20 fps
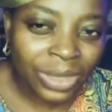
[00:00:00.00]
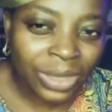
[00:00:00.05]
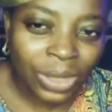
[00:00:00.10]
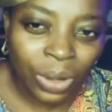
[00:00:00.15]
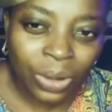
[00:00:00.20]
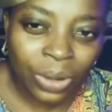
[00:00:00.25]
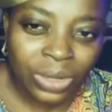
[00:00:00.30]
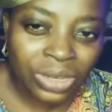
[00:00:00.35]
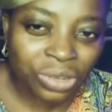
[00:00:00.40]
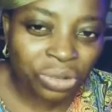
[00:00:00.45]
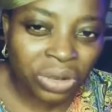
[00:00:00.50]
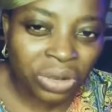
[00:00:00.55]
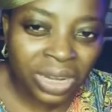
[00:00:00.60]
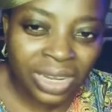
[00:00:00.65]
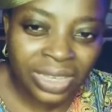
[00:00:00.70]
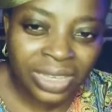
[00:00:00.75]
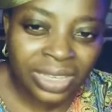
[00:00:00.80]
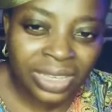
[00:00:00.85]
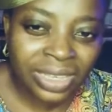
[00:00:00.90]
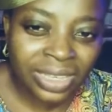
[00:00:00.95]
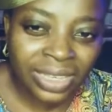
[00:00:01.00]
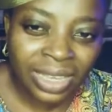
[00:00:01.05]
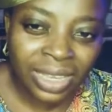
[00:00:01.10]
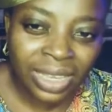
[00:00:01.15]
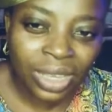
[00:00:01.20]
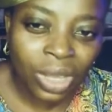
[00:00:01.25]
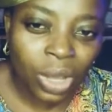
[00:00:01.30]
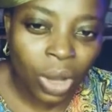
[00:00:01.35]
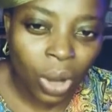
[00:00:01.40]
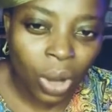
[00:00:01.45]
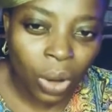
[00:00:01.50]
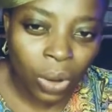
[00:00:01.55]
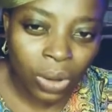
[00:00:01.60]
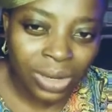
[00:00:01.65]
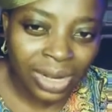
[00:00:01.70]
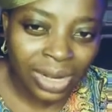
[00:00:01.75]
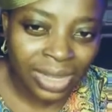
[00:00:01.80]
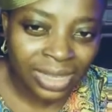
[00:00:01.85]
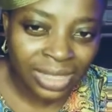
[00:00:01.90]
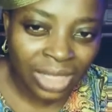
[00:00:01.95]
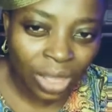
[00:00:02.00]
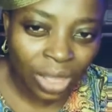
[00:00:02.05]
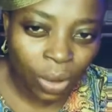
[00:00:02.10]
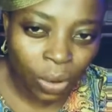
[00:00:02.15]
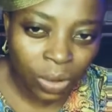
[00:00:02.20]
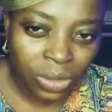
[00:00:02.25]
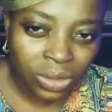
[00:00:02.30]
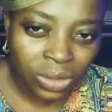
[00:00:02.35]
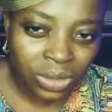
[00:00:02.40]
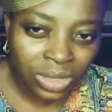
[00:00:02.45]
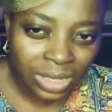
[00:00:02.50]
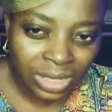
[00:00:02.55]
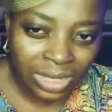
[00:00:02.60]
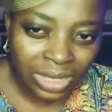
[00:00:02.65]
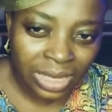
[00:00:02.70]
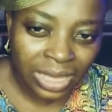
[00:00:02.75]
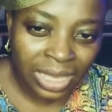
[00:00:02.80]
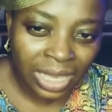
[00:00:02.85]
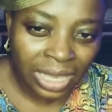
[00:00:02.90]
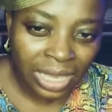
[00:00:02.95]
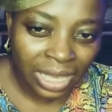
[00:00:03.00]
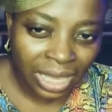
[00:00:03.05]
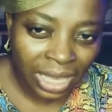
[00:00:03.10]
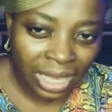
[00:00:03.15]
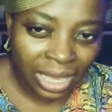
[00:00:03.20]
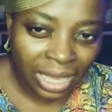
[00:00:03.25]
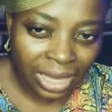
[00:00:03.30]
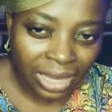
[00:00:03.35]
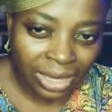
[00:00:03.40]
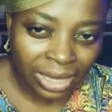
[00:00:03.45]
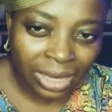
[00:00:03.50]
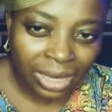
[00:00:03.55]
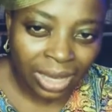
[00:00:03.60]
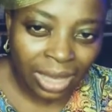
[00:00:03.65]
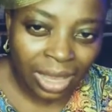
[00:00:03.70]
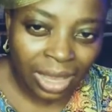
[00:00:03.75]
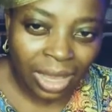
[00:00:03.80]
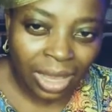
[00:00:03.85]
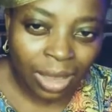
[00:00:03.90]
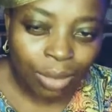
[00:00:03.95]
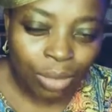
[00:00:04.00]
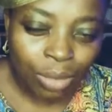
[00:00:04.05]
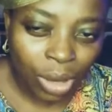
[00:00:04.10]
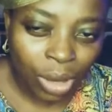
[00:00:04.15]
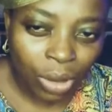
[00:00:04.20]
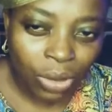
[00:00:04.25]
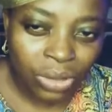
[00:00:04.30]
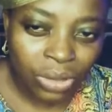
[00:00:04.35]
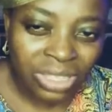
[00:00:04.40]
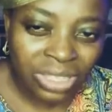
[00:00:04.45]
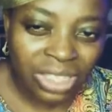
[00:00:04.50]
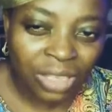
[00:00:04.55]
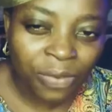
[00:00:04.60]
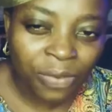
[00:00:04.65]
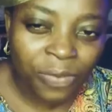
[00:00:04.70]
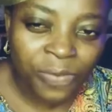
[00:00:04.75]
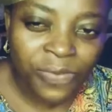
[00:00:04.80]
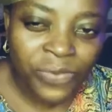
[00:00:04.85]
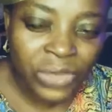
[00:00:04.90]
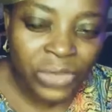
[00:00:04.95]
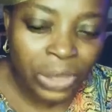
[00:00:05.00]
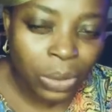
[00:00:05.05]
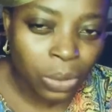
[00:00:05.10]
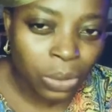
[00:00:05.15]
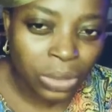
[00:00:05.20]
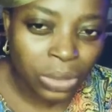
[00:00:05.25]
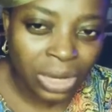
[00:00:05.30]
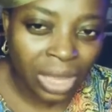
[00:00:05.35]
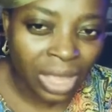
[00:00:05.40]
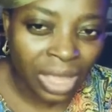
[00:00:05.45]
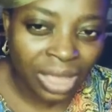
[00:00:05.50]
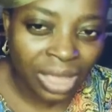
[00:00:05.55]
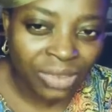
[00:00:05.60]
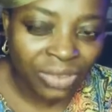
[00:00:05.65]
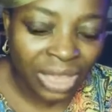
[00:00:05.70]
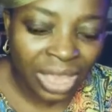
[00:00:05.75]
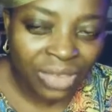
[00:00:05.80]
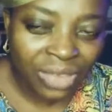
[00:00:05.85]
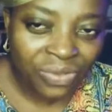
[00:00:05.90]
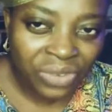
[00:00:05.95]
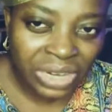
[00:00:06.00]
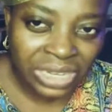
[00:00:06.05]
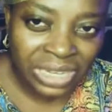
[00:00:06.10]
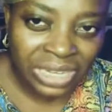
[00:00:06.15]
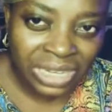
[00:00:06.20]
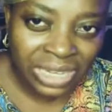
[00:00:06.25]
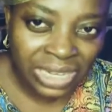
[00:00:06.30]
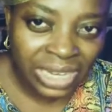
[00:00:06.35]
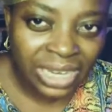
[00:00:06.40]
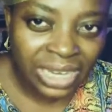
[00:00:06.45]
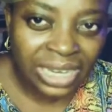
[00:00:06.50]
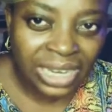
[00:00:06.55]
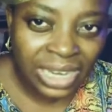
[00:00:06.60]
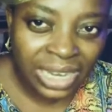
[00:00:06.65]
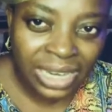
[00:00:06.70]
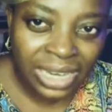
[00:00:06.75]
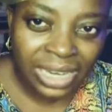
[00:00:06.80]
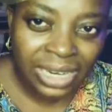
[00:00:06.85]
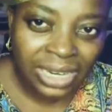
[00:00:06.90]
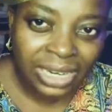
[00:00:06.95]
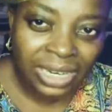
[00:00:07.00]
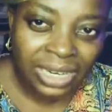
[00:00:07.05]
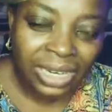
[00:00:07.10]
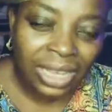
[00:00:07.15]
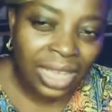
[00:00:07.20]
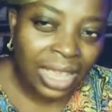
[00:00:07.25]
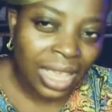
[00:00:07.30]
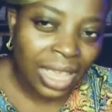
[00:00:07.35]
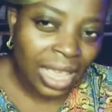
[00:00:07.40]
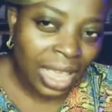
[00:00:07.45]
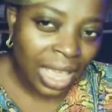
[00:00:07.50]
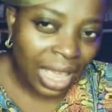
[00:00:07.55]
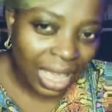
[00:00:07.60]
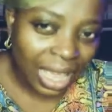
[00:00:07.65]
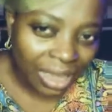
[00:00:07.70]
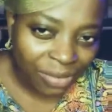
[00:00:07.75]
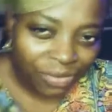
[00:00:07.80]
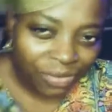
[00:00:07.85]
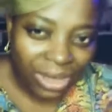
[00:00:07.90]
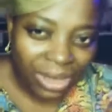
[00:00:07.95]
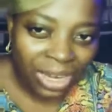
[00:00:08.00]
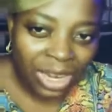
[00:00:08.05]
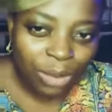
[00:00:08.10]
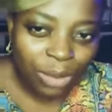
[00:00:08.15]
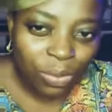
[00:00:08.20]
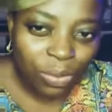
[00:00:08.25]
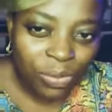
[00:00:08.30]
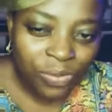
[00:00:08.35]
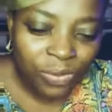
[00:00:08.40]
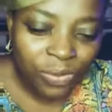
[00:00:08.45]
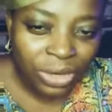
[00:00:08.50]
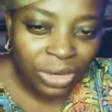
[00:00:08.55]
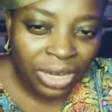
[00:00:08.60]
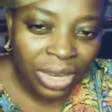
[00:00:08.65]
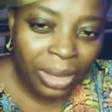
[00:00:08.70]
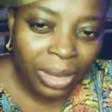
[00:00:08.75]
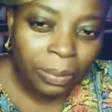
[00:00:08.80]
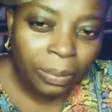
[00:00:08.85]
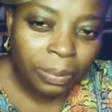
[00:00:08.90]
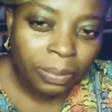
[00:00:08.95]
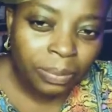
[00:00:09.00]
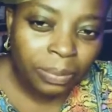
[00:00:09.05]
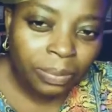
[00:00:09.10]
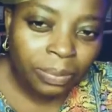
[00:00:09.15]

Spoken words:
don't really seek God as they ought to seek again, because they feel they have everything they need available for them.